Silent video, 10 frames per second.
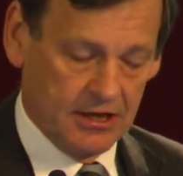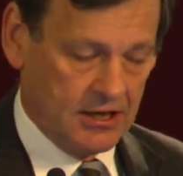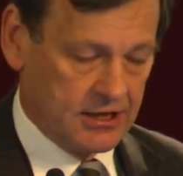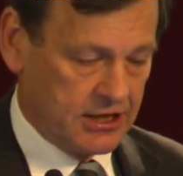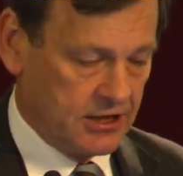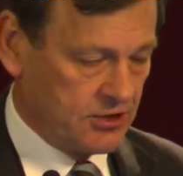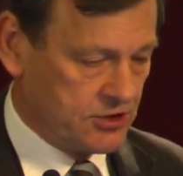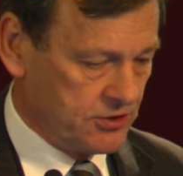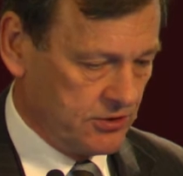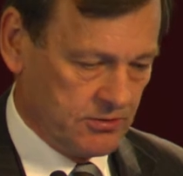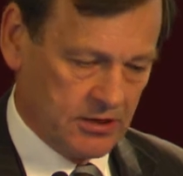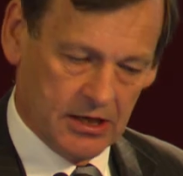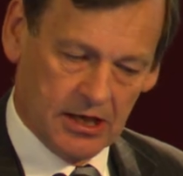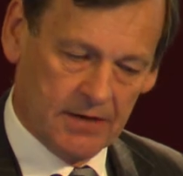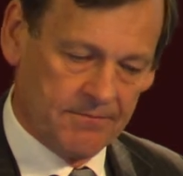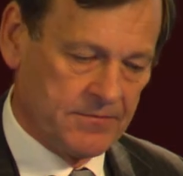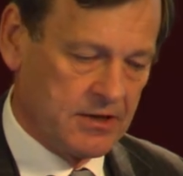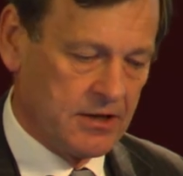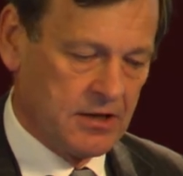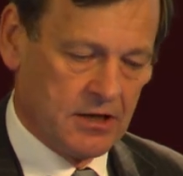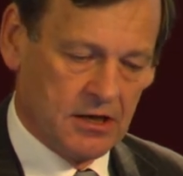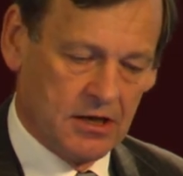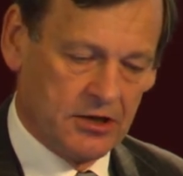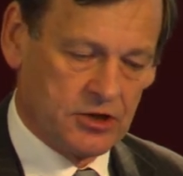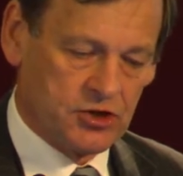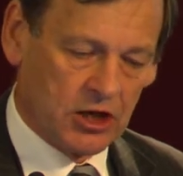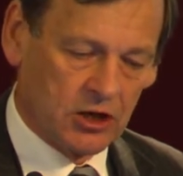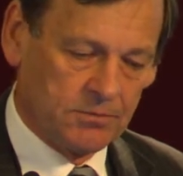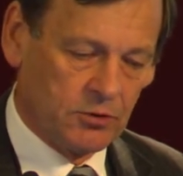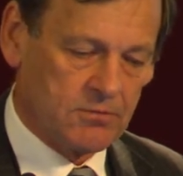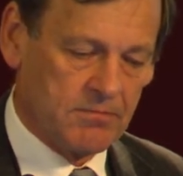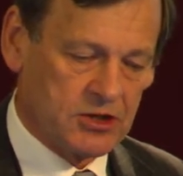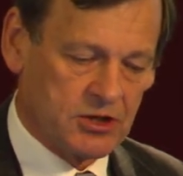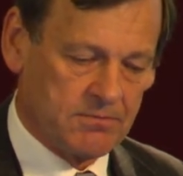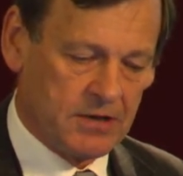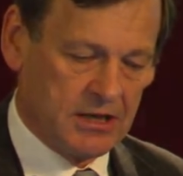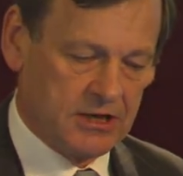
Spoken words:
akin to the Jungle Book mentioned by